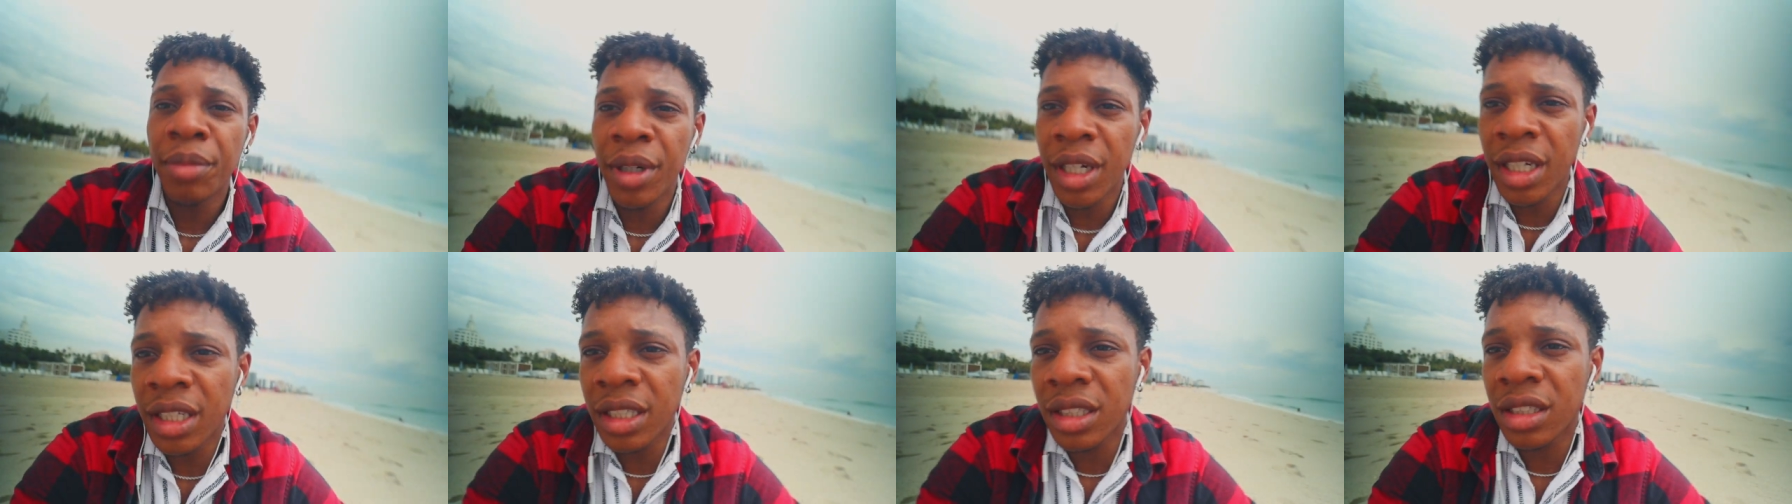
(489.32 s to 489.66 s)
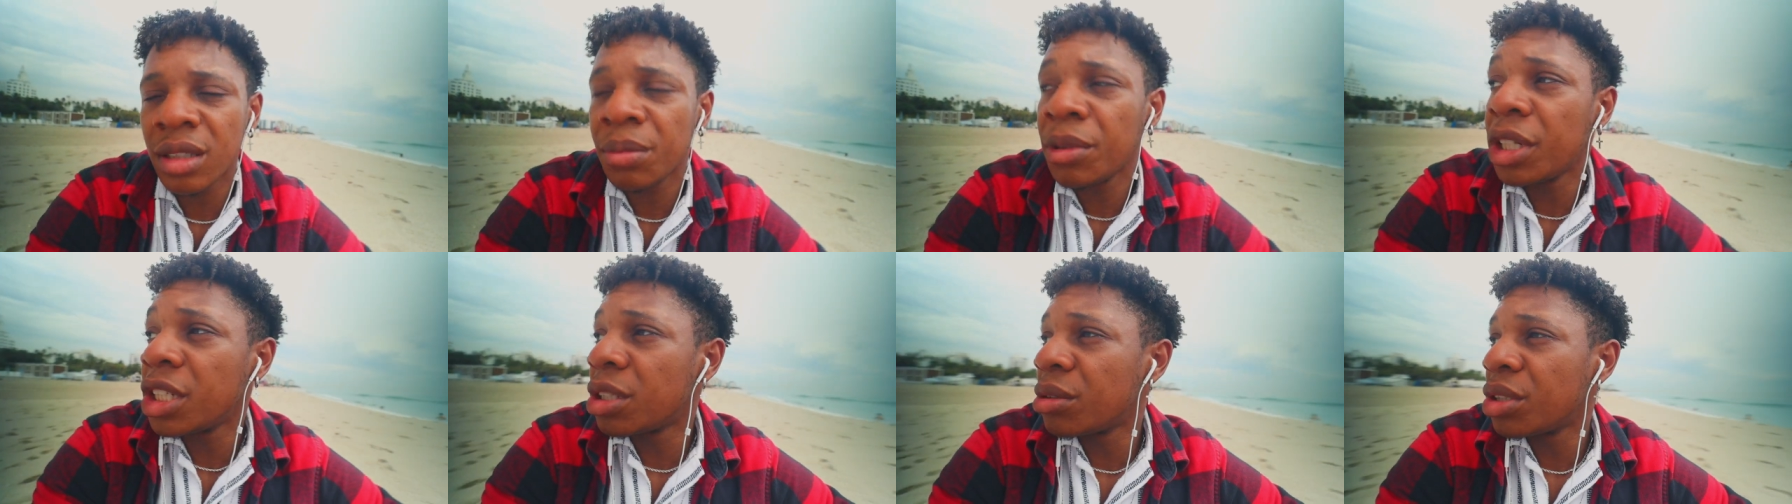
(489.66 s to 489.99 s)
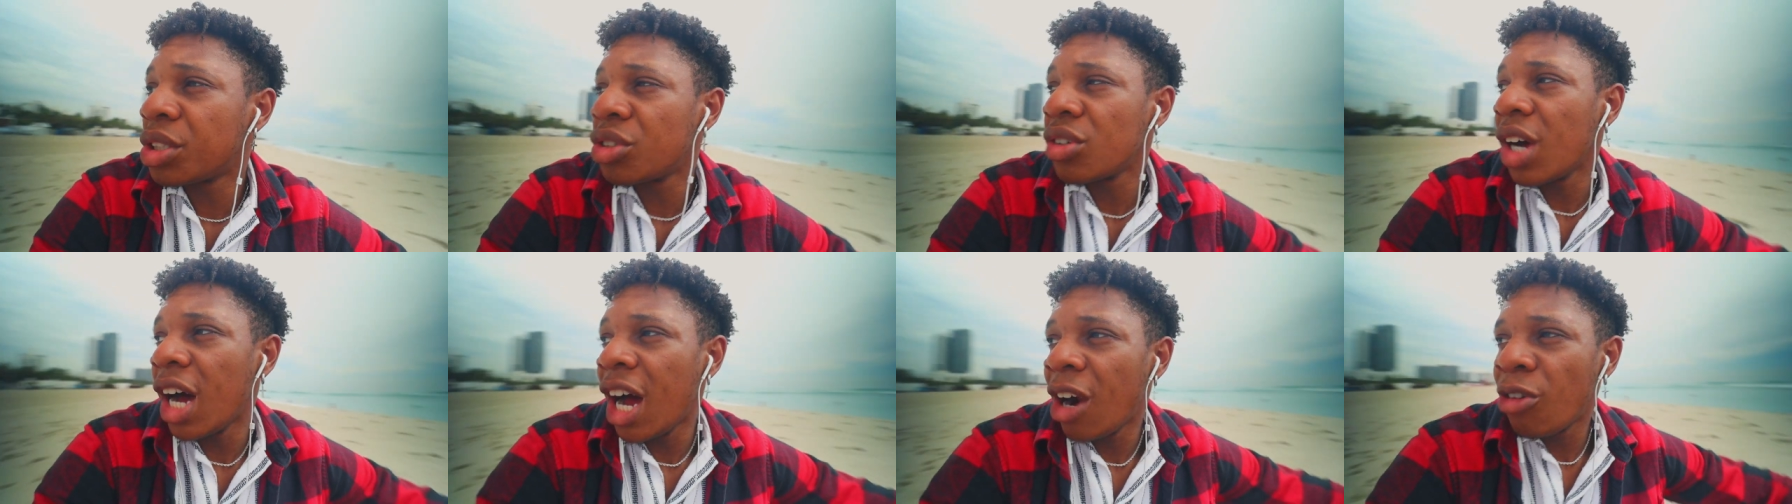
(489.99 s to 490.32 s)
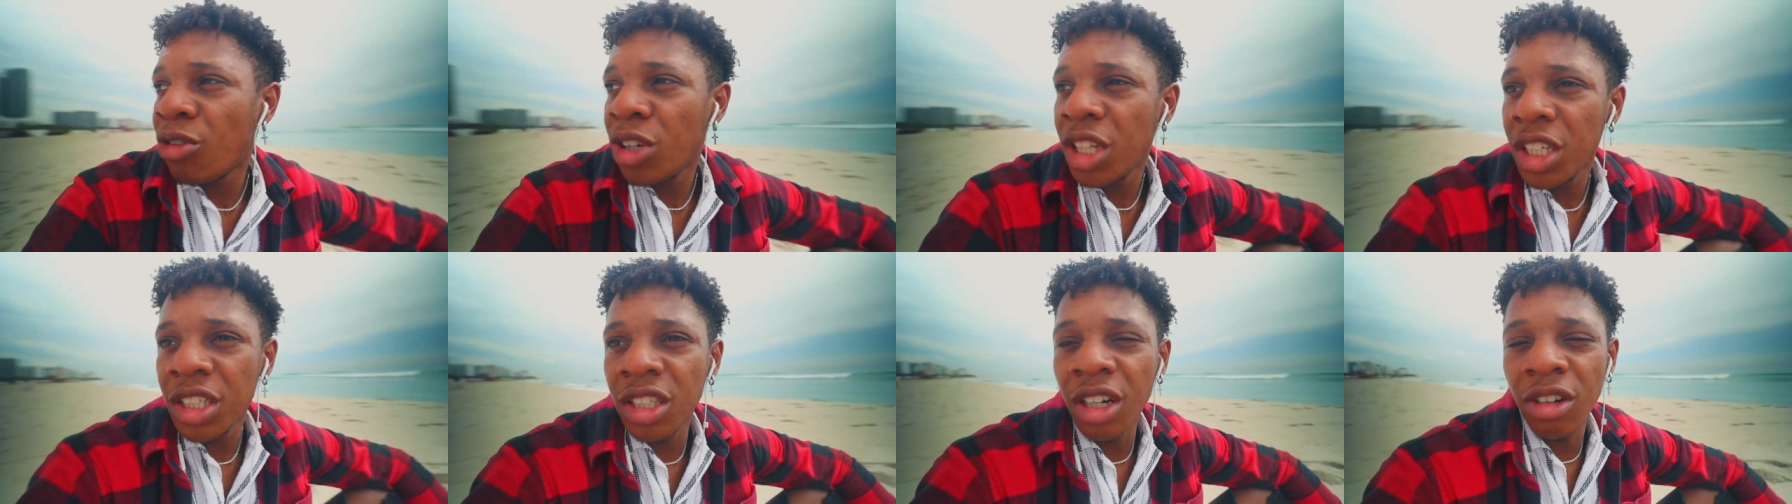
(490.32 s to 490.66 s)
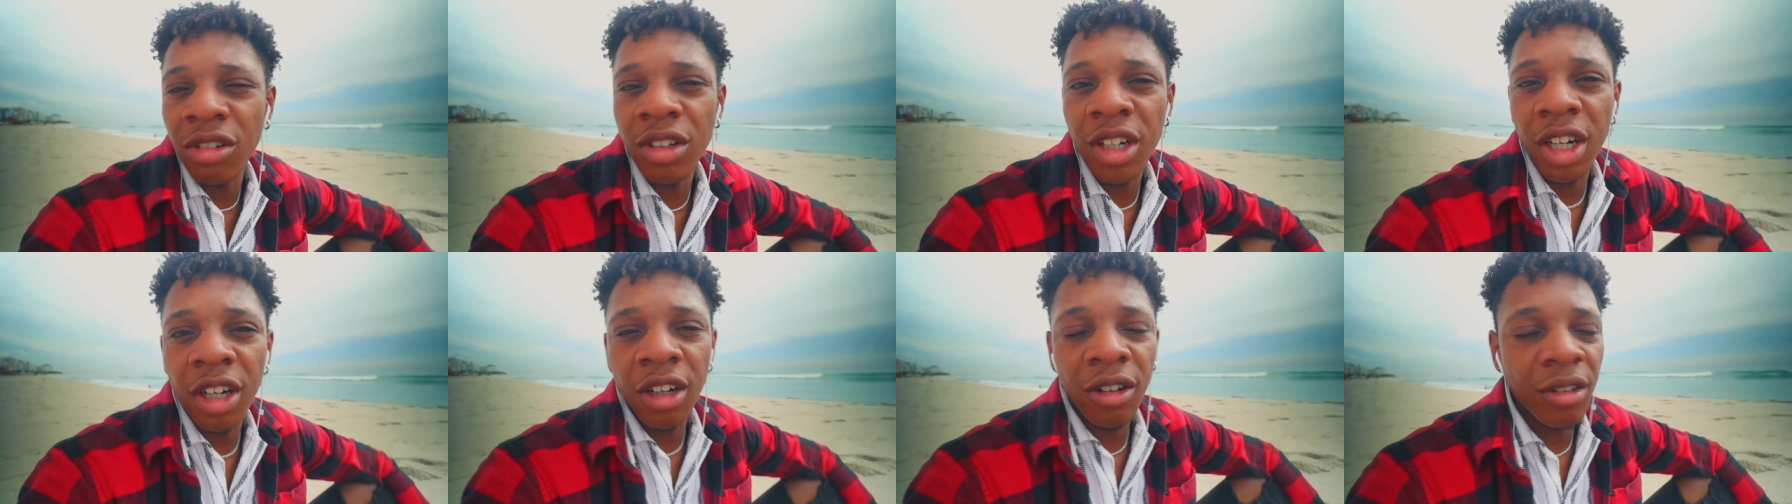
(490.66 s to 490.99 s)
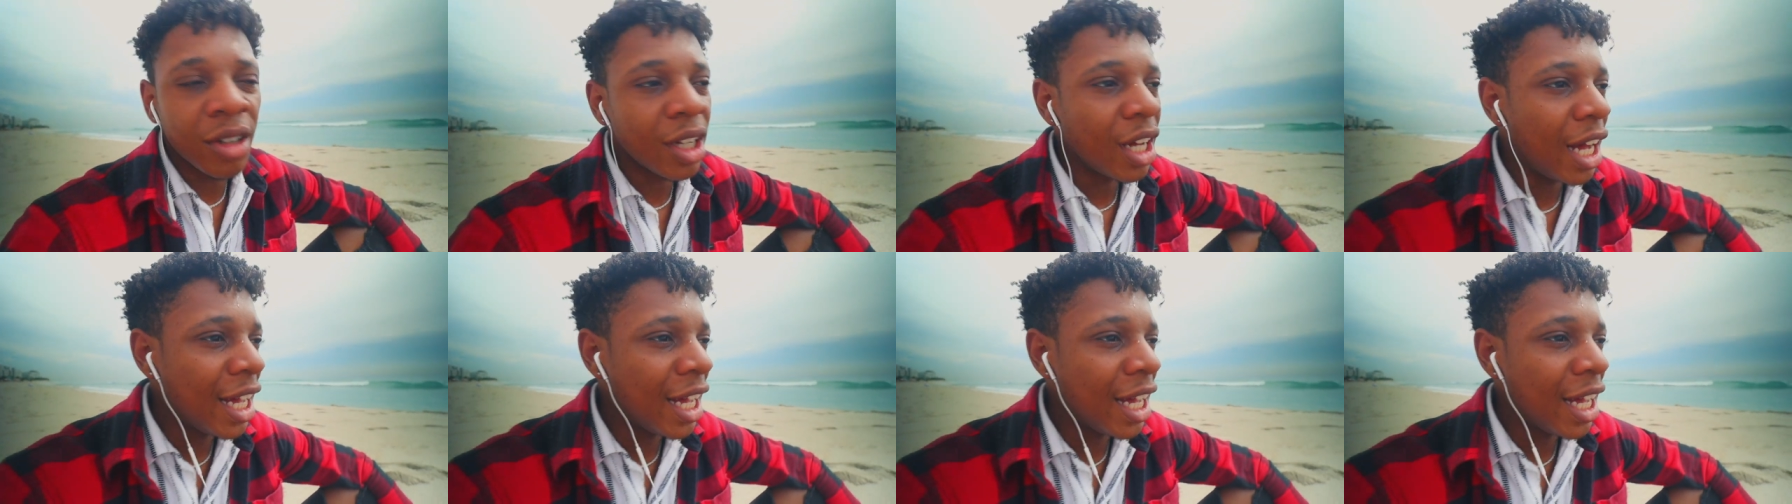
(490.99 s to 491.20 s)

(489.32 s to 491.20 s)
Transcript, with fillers: But to be honest with you, I really don't know.